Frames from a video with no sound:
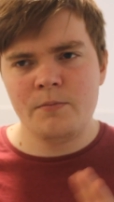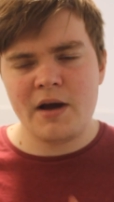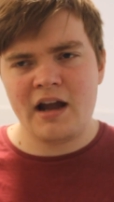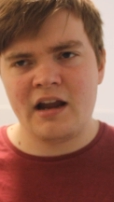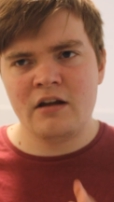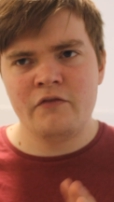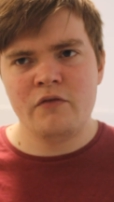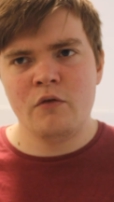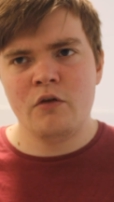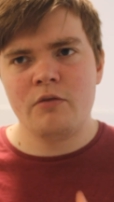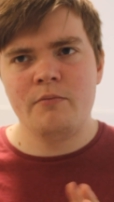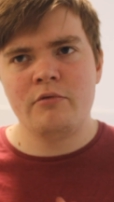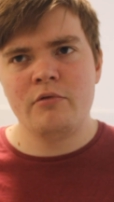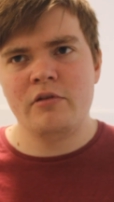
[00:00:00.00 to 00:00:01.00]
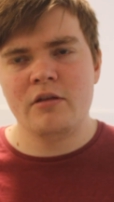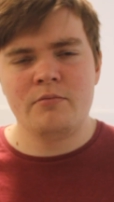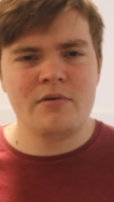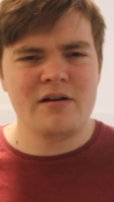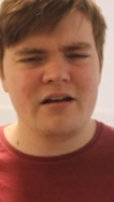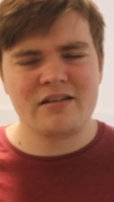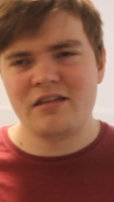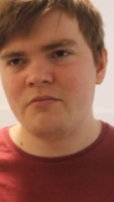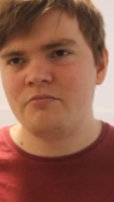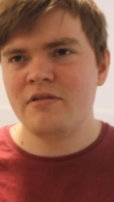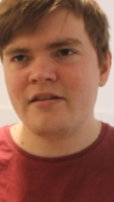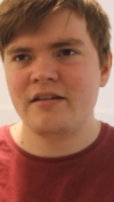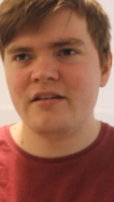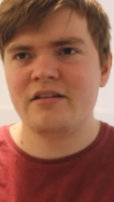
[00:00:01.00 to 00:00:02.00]
back and forth between the past and the
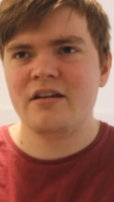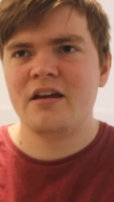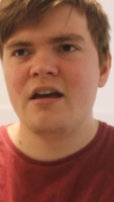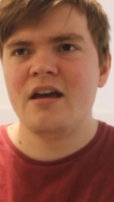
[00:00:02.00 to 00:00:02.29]
present.